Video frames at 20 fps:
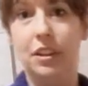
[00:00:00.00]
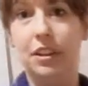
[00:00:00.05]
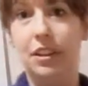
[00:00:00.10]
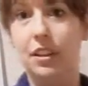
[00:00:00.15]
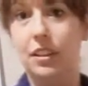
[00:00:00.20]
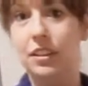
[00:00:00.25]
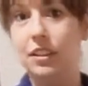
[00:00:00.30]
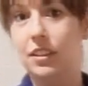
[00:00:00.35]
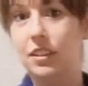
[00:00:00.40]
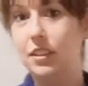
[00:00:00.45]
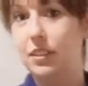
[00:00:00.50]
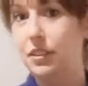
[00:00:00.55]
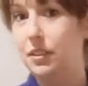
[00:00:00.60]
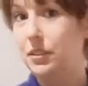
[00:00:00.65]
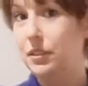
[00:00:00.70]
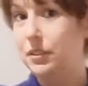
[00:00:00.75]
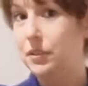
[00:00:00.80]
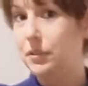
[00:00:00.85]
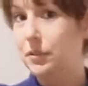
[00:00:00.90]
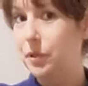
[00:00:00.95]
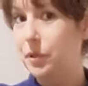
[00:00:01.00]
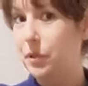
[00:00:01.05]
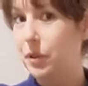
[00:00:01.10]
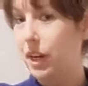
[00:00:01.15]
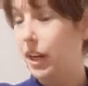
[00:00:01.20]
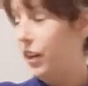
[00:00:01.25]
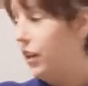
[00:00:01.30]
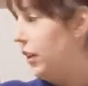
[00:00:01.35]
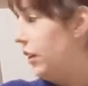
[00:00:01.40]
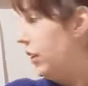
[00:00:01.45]
this
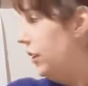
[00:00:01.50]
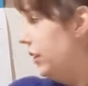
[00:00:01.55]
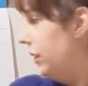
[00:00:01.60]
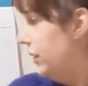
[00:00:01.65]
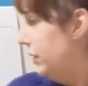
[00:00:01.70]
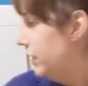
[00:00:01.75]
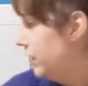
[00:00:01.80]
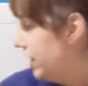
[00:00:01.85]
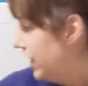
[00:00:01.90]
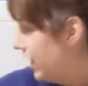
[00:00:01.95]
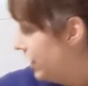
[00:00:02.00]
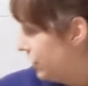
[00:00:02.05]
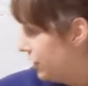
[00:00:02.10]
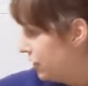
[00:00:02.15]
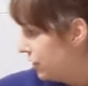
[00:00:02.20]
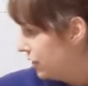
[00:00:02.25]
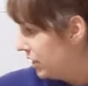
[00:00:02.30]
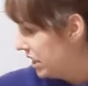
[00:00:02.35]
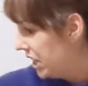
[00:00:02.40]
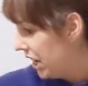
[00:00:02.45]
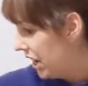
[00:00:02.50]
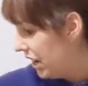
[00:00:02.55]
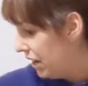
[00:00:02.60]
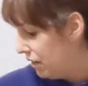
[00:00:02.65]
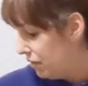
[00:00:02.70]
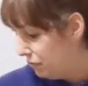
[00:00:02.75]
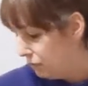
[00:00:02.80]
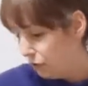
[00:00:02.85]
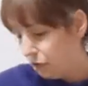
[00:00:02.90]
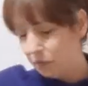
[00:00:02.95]
grater slicer
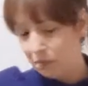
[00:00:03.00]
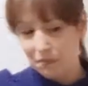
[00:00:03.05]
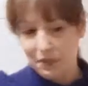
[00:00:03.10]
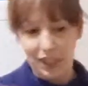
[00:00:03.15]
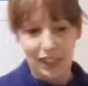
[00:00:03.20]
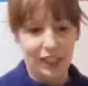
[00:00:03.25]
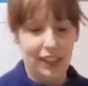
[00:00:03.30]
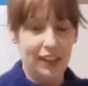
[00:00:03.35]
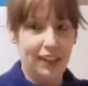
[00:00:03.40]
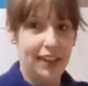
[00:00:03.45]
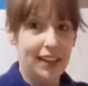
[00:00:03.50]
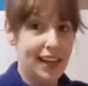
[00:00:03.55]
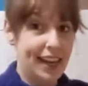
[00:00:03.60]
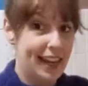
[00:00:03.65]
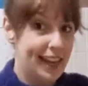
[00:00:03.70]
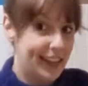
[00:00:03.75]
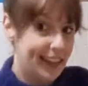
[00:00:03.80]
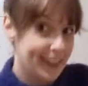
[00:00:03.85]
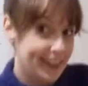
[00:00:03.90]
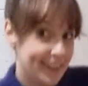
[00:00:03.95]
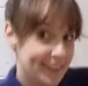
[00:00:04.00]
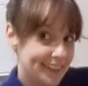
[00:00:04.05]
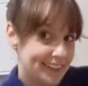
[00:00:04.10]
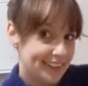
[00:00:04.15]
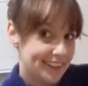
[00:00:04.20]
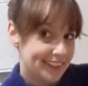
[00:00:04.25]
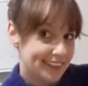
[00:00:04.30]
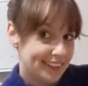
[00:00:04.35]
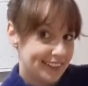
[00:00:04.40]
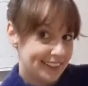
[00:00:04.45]
set from my
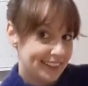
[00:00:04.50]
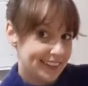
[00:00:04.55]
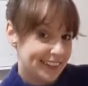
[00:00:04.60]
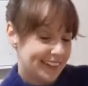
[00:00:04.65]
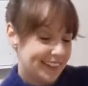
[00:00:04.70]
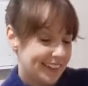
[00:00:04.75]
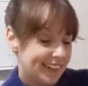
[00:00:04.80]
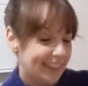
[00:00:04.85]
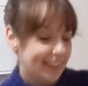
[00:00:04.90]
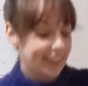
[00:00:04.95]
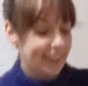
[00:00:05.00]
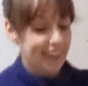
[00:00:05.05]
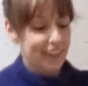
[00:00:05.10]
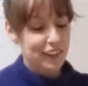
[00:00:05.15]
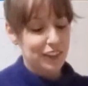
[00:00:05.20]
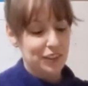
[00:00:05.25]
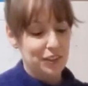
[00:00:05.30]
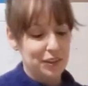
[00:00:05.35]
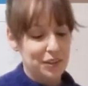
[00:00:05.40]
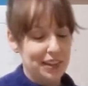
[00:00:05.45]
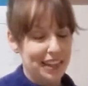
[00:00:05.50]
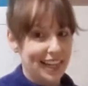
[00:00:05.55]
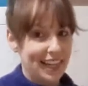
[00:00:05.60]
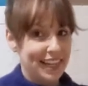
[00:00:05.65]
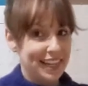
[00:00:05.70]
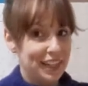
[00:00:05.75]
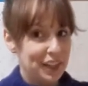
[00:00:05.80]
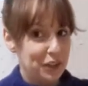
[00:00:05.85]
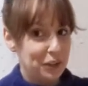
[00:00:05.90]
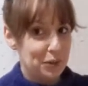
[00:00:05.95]
aunt. So
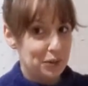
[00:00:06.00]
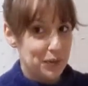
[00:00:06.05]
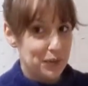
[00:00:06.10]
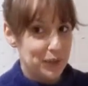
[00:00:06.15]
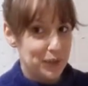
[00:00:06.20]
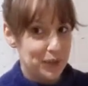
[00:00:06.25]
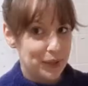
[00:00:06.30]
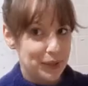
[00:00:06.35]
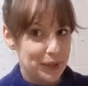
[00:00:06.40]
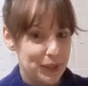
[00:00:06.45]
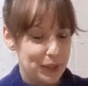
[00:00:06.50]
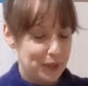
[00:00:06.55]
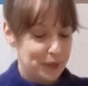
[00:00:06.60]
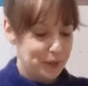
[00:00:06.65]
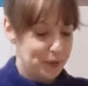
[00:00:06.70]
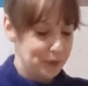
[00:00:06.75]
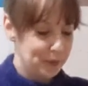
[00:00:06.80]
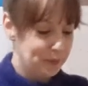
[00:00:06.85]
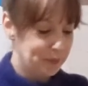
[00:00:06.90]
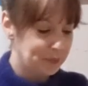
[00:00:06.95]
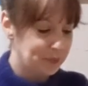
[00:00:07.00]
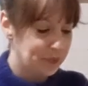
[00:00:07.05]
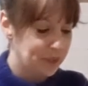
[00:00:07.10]
thank you also.